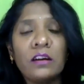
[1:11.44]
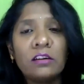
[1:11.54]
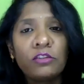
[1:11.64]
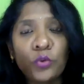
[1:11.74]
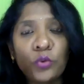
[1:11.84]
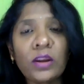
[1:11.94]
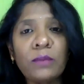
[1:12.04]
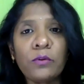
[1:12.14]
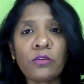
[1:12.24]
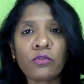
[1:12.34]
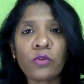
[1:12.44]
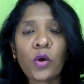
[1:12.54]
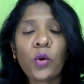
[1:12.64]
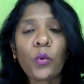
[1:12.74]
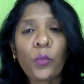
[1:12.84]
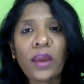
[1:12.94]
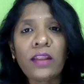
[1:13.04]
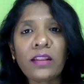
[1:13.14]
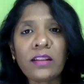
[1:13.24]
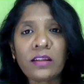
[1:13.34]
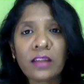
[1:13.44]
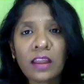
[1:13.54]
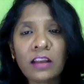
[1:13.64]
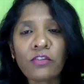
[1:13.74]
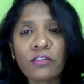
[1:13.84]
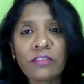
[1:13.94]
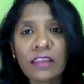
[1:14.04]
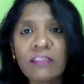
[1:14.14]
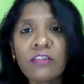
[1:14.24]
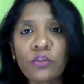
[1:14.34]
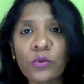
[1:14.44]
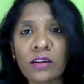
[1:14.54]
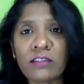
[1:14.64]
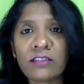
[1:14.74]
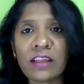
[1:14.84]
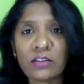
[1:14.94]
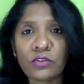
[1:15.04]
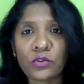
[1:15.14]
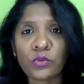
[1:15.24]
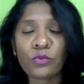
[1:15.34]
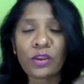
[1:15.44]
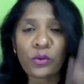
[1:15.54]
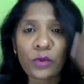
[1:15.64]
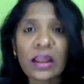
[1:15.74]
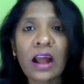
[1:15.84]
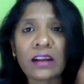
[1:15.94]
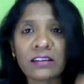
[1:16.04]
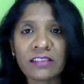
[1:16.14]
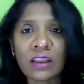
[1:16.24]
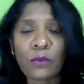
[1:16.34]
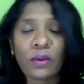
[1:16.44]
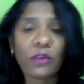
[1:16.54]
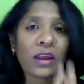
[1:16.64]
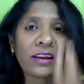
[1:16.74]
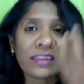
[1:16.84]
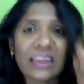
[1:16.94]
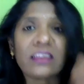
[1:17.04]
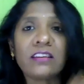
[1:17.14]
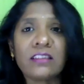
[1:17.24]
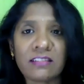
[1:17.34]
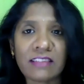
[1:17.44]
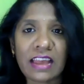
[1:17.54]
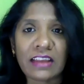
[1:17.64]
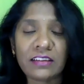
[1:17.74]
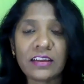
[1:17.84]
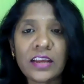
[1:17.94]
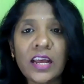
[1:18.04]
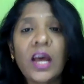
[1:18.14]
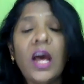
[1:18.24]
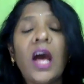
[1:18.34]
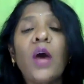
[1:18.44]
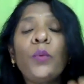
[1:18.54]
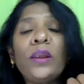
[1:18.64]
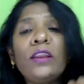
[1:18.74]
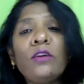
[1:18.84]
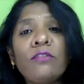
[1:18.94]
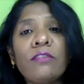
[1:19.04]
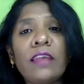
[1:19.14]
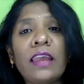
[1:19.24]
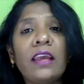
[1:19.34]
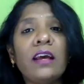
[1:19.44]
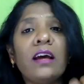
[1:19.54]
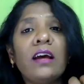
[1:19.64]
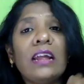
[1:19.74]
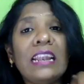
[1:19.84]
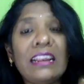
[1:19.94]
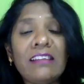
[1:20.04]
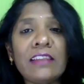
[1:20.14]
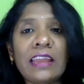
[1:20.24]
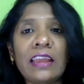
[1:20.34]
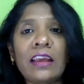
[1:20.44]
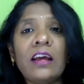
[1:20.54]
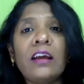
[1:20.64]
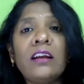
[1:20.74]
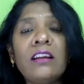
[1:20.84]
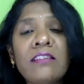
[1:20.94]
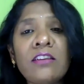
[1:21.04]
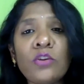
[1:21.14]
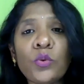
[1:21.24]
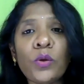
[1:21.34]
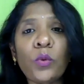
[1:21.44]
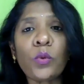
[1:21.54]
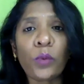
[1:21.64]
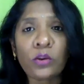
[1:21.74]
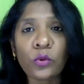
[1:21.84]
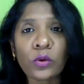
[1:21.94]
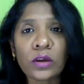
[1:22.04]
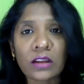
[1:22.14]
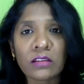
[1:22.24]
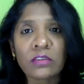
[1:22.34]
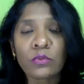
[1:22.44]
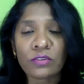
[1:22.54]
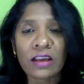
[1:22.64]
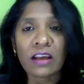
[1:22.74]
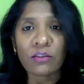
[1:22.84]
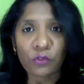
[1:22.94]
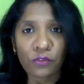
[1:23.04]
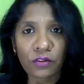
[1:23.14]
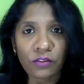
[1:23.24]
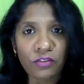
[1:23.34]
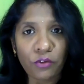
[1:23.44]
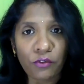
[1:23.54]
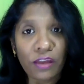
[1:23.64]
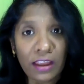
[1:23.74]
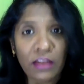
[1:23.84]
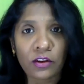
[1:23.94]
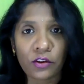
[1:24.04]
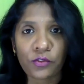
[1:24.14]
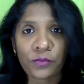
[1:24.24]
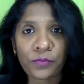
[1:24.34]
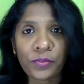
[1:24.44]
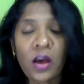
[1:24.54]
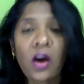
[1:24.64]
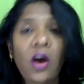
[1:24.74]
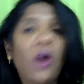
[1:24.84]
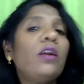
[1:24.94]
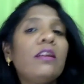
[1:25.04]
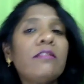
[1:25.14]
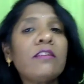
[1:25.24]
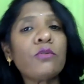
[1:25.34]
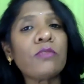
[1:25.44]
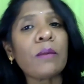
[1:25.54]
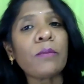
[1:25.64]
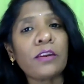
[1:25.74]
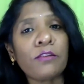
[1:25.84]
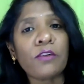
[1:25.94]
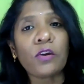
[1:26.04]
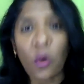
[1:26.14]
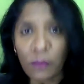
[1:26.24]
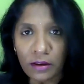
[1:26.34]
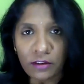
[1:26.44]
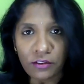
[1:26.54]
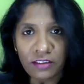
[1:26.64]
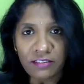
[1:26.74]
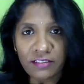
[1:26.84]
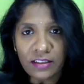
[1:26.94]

story books where English is easy to understand to use, where you can understand, where you can take it inside. When you say listening, listen to a video content which is of English, or listen to some kind of a commentaries